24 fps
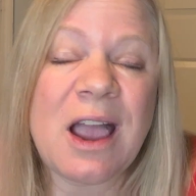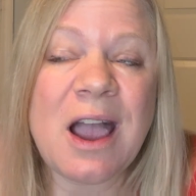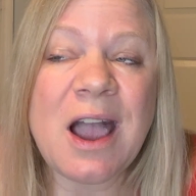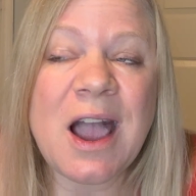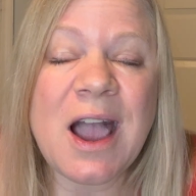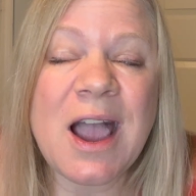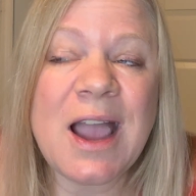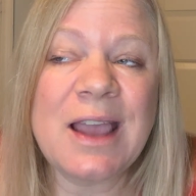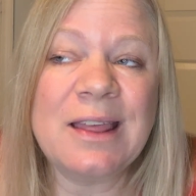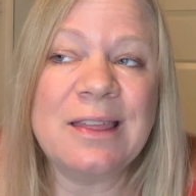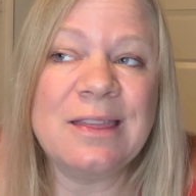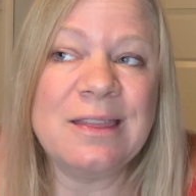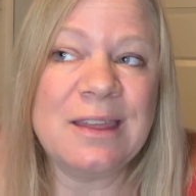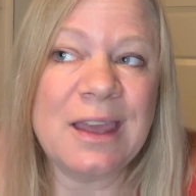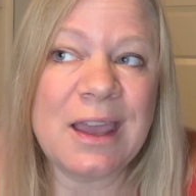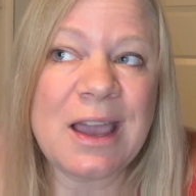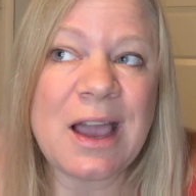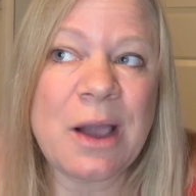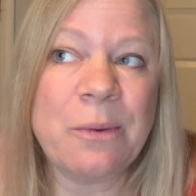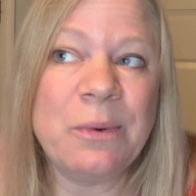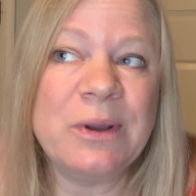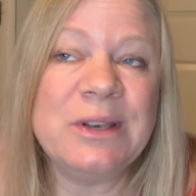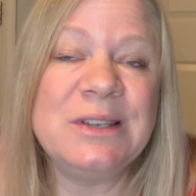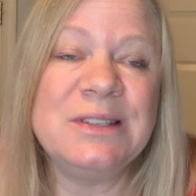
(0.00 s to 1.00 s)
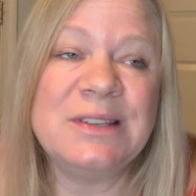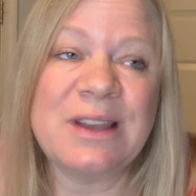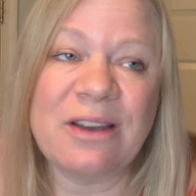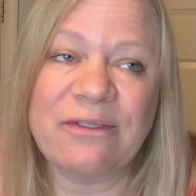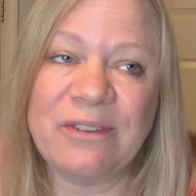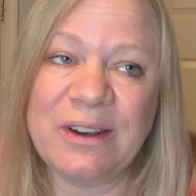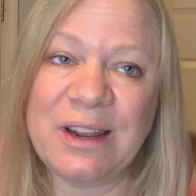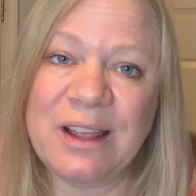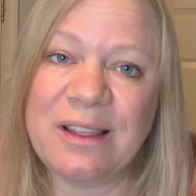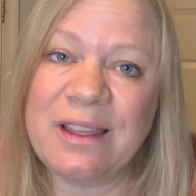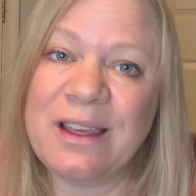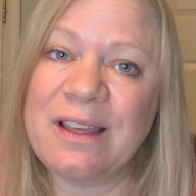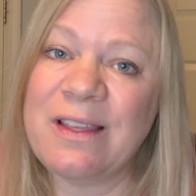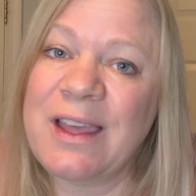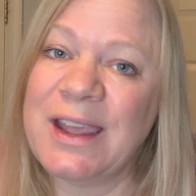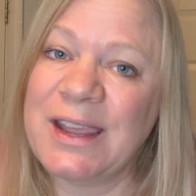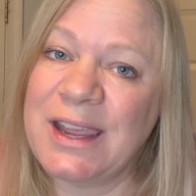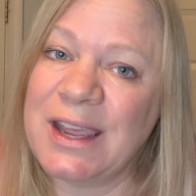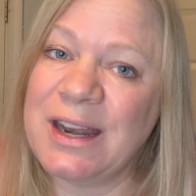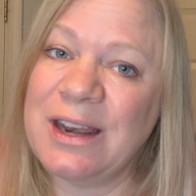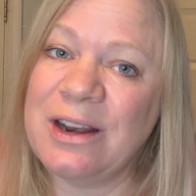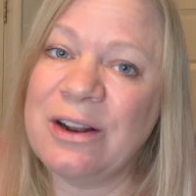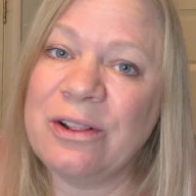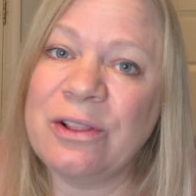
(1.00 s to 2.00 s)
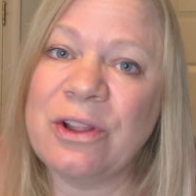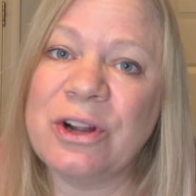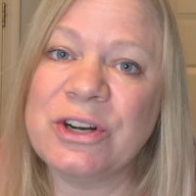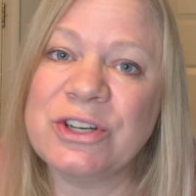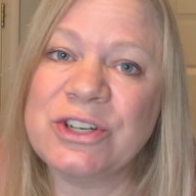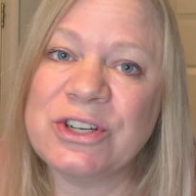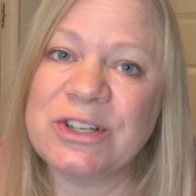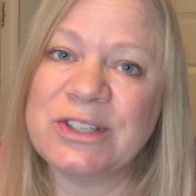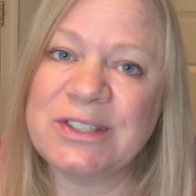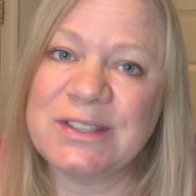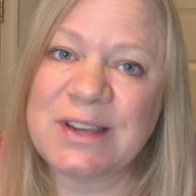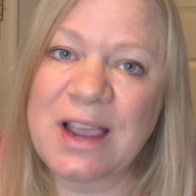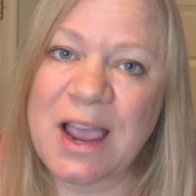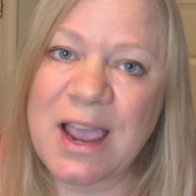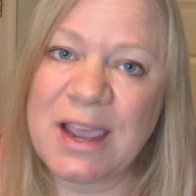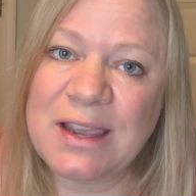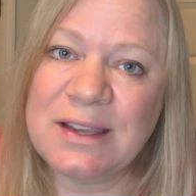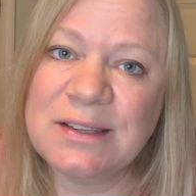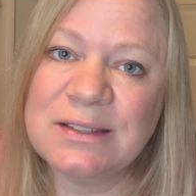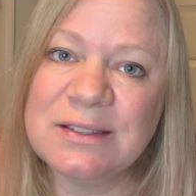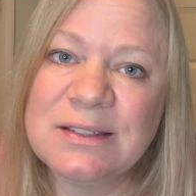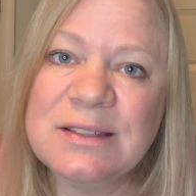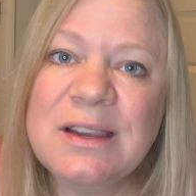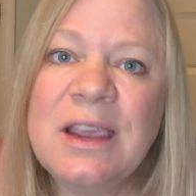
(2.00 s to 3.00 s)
I think I would definitely like it in a larger size.